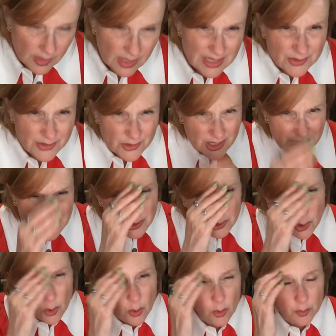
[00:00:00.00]
it just
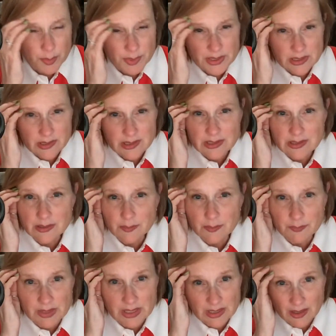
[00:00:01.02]
opens
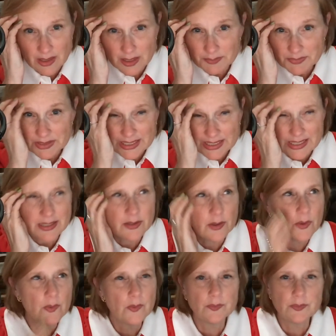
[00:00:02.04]
me up. Like, I
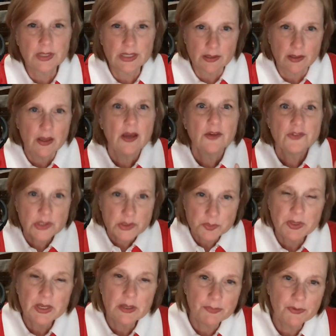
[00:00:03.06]
know, like, just
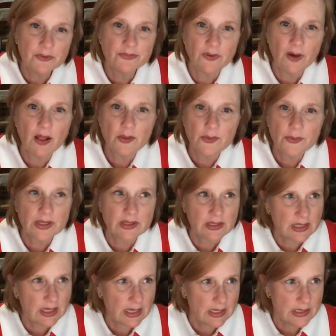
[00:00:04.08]
people following the
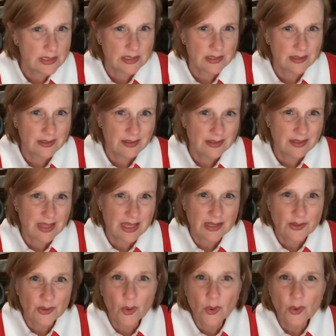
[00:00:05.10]
case,
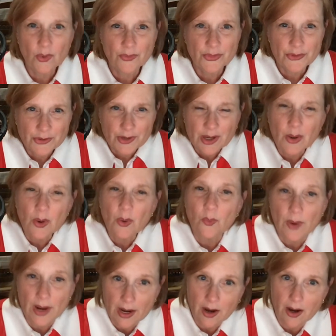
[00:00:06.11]
they're not
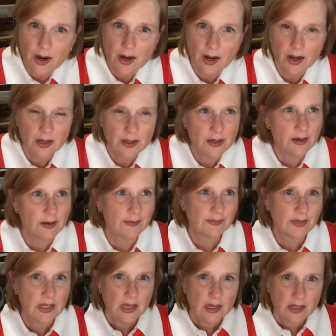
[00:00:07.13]
aware
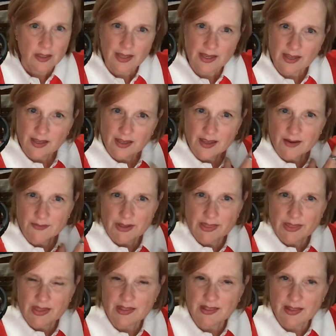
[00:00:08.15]
like
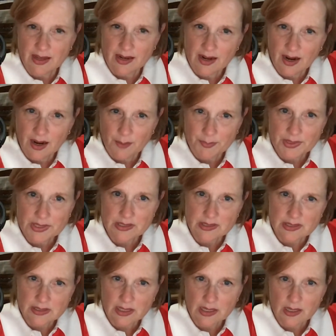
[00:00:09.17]
everything that
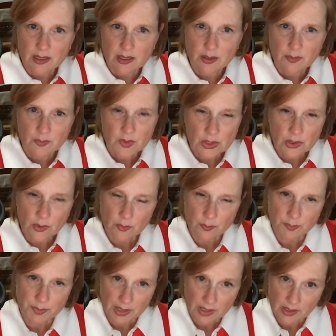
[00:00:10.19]
happens, like,
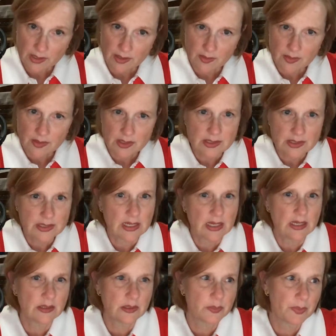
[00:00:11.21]
behind the
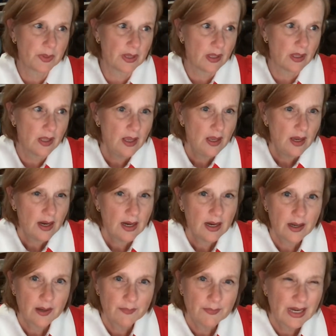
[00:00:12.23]
scenes. But
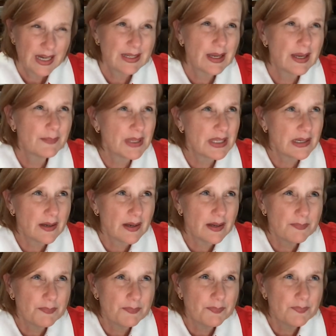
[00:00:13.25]
I mean, I